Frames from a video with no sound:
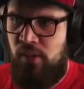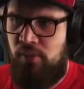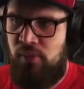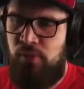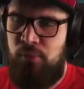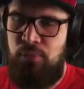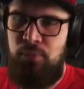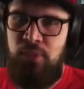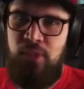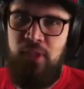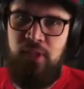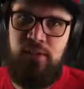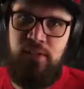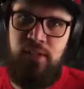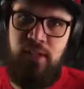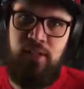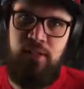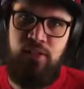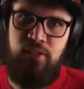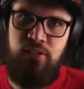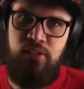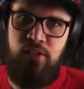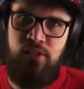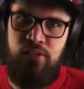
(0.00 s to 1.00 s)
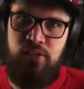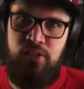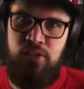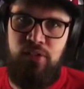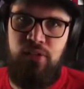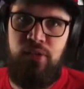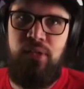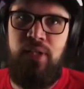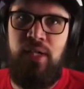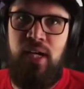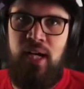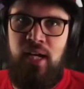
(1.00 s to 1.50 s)
Repeat this
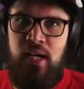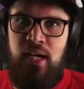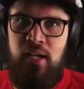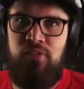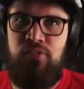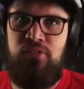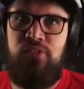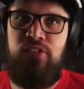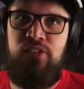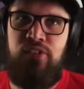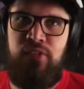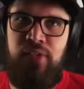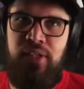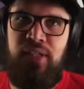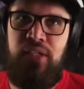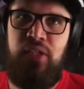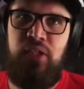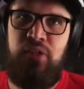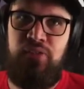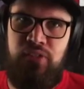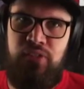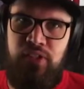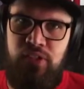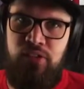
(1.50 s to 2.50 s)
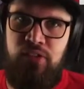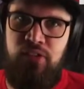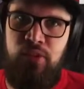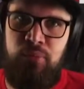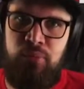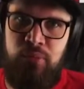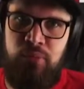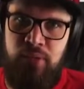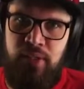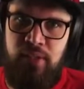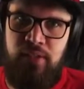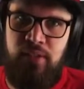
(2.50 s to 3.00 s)
until you have 3 of each
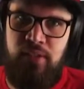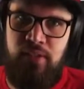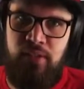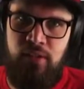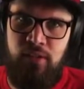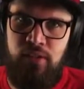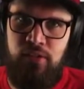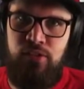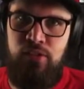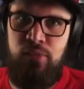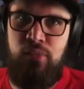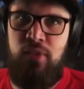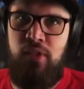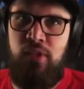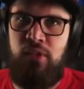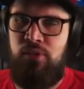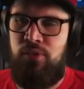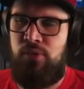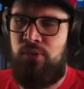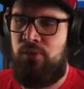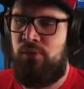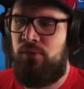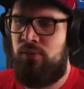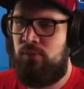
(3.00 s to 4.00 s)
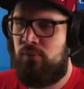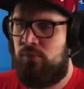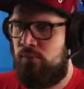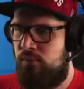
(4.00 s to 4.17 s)
upgrade technology module.